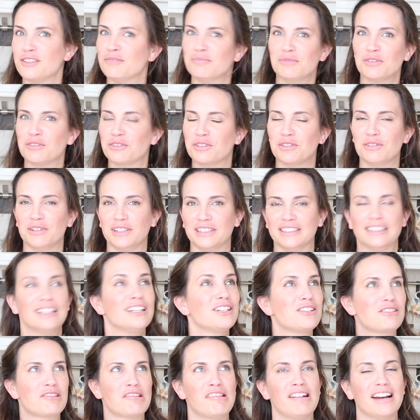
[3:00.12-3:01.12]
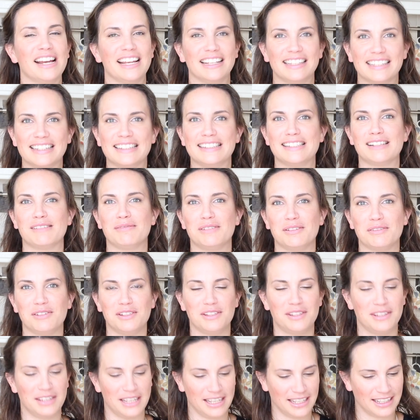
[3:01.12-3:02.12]
to them, oh, go on, try it and tell me what
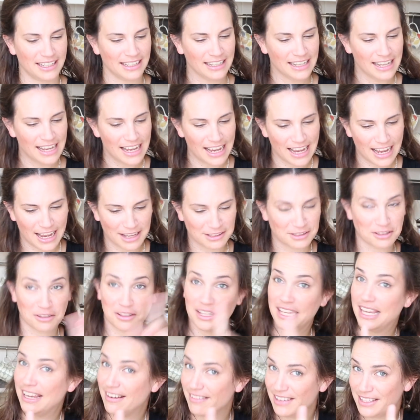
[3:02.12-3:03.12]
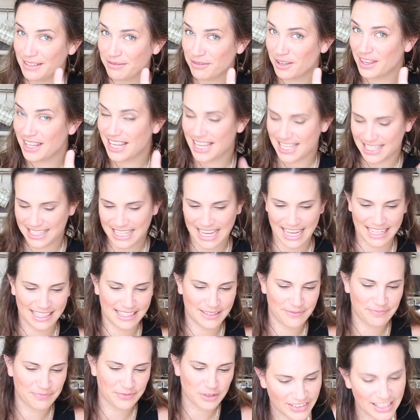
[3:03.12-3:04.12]
you think. And so here is what they said.
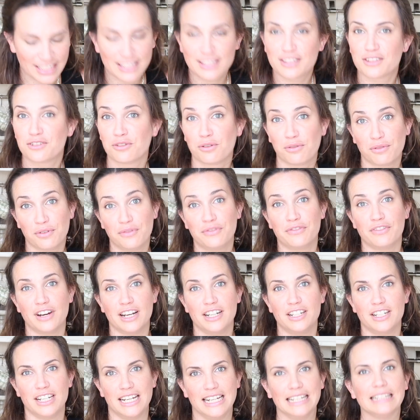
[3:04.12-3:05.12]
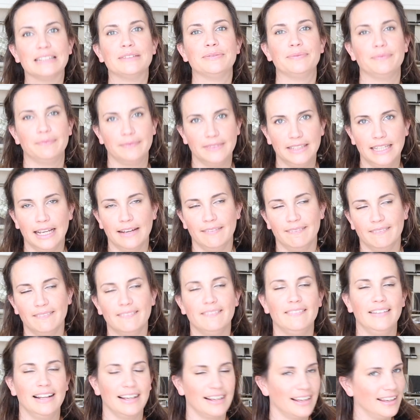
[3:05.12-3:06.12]
It's so refreshing. Yeah,
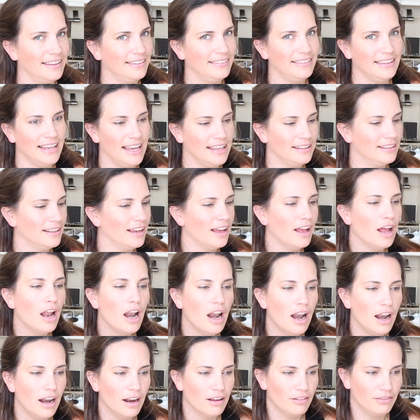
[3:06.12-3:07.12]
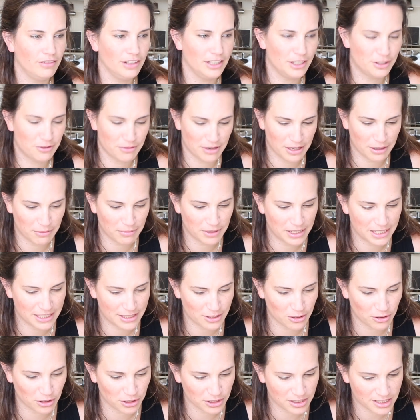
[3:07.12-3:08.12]
like I said, lovely drink when
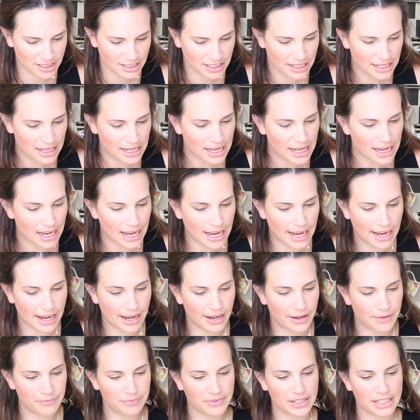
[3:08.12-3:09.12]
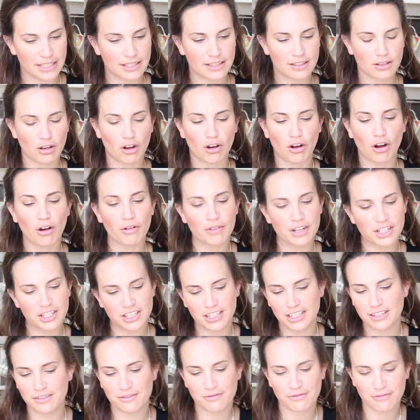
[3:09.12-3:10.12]
it's hot. It's
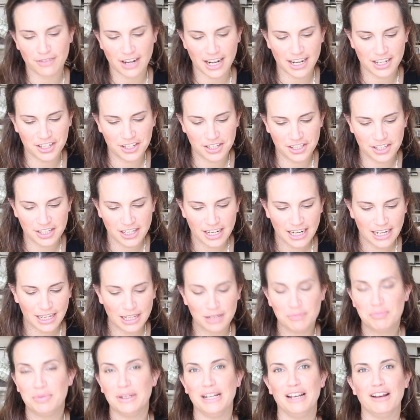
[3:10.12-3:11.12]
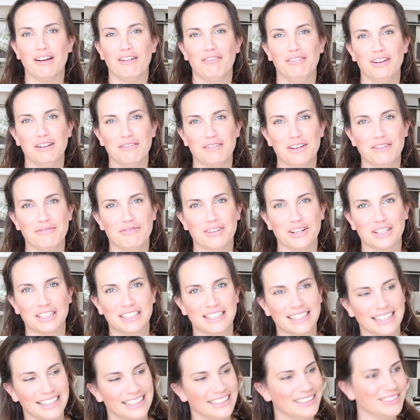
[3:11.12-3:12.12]
orangey and fresh. It'd be lovely with
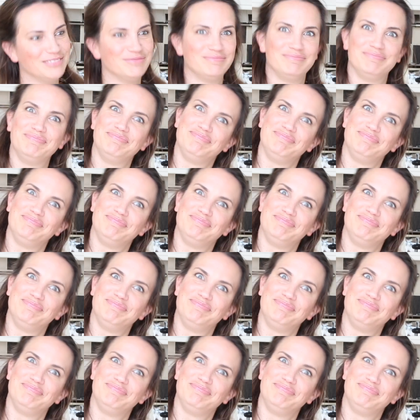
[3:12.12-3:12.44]
vodka.